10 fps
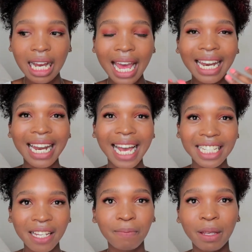
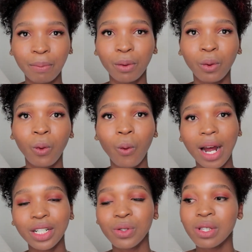enlighten people who
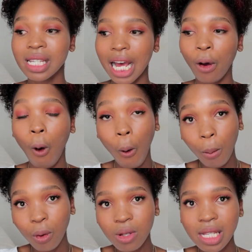want to start
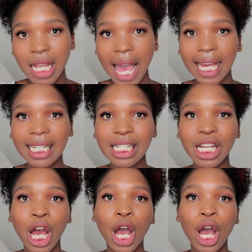hormones and